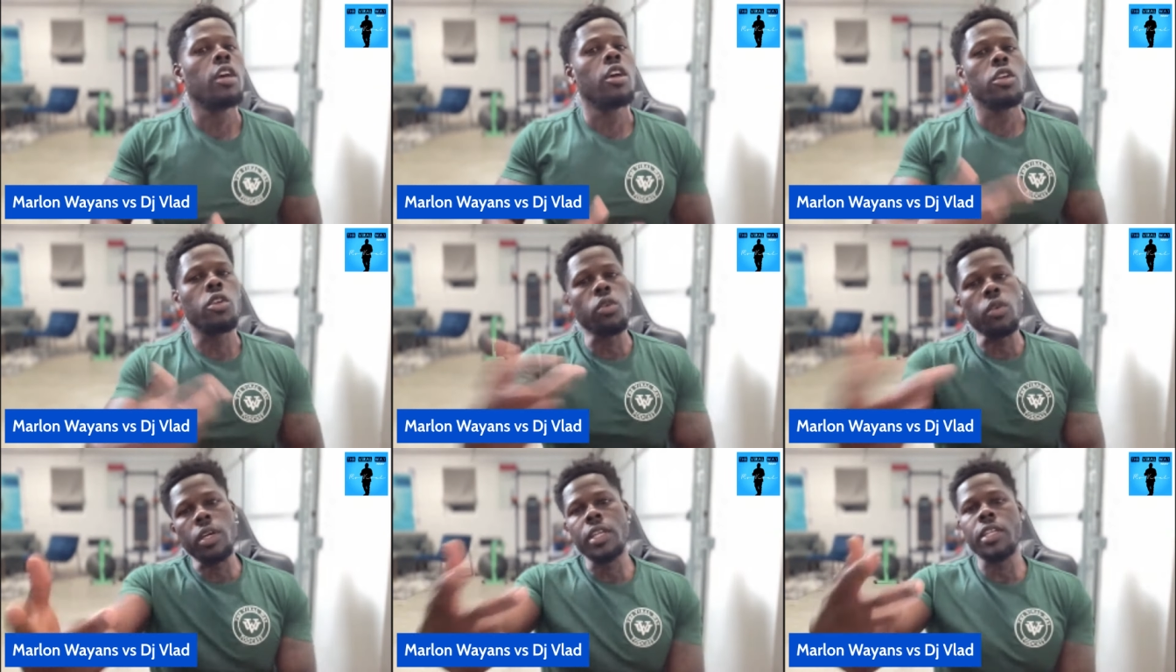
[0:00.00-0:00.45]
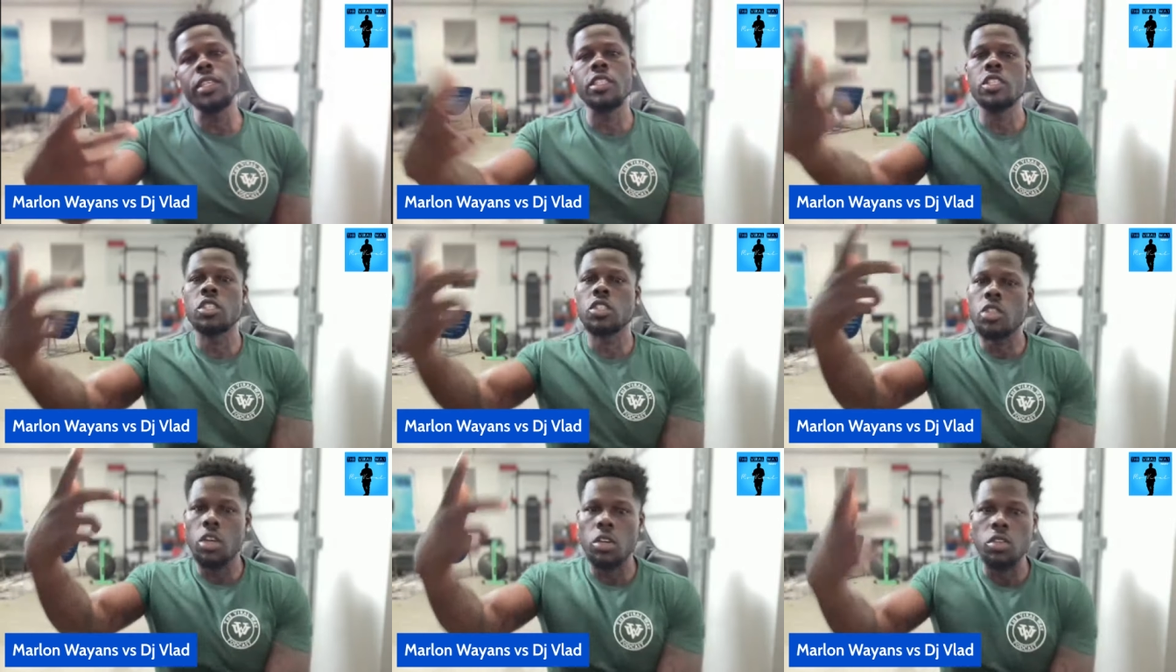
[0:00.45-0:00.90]
You could have
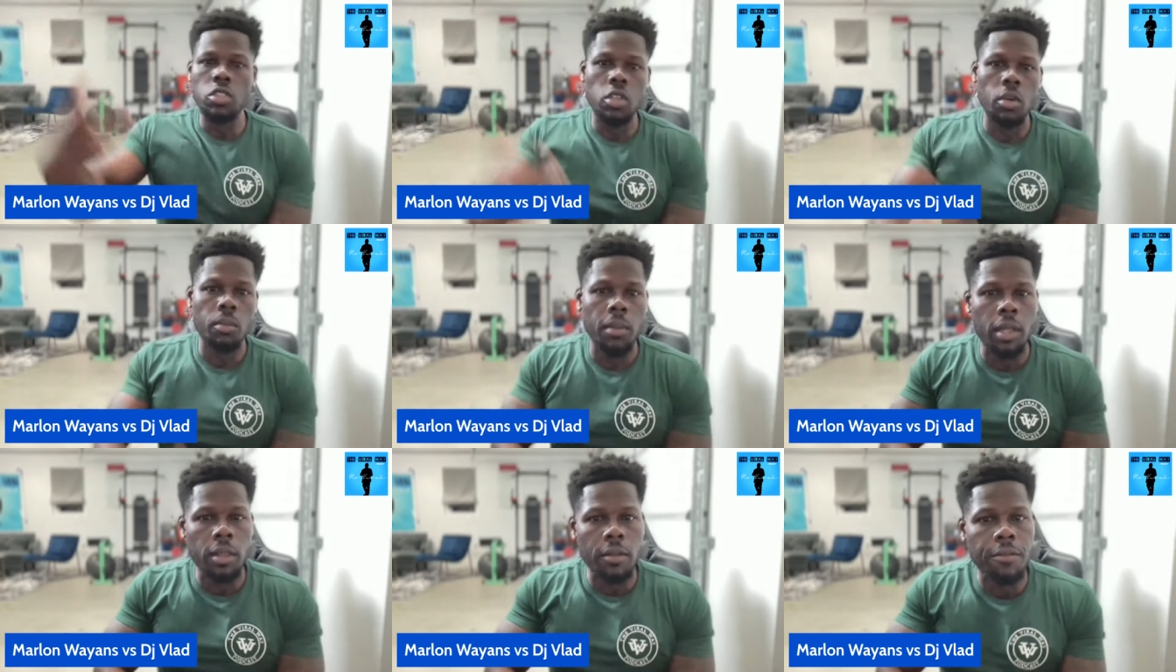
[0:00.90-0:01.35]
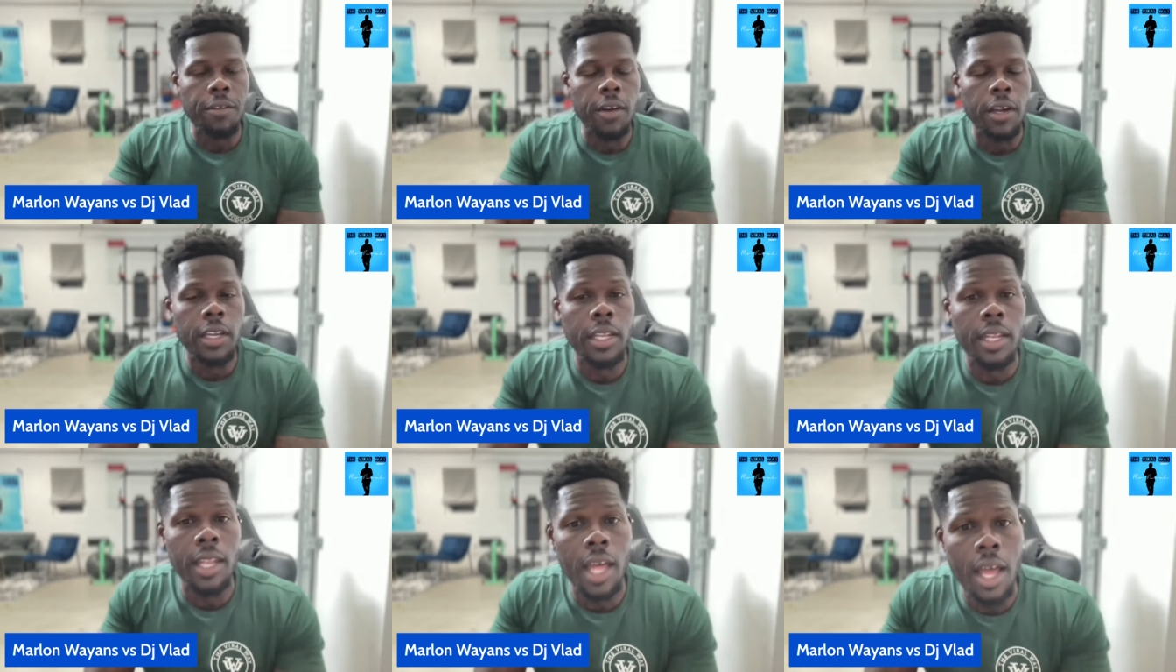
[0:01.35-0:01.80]
just turned your
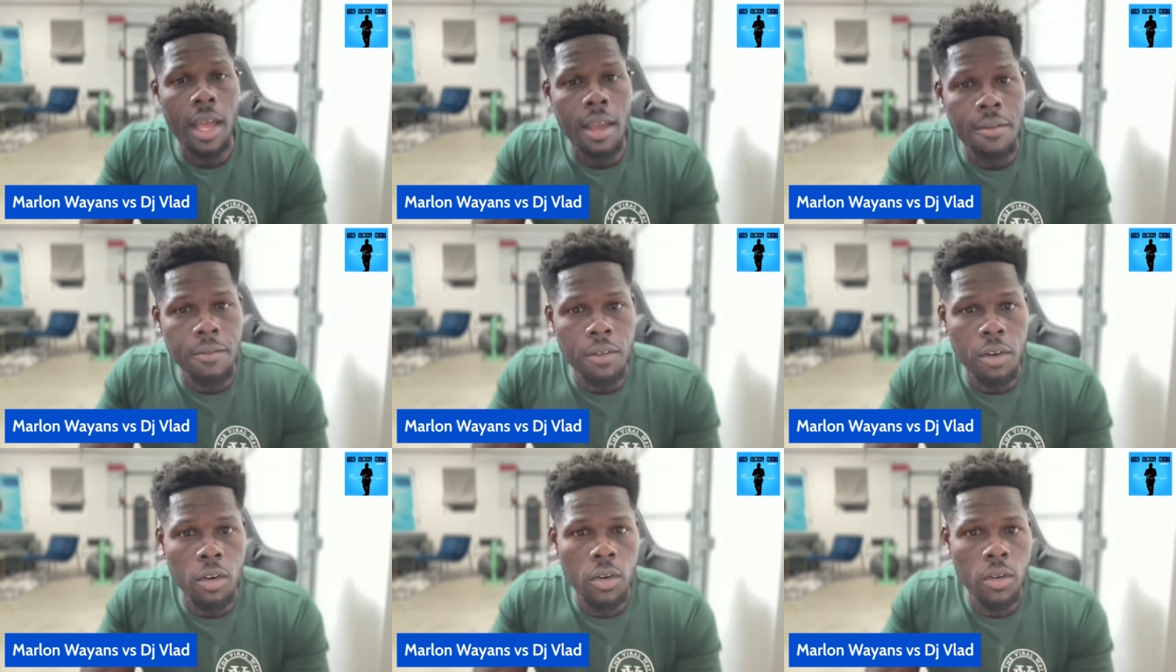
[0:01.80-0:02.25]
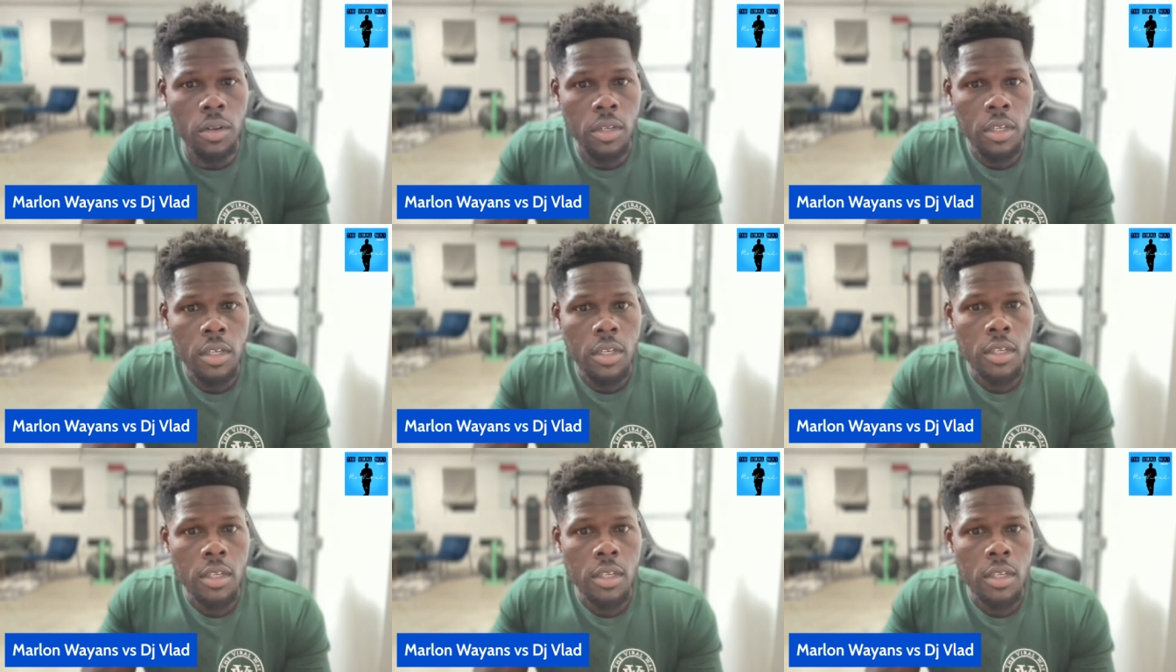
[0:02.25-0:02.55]
motherfucking live on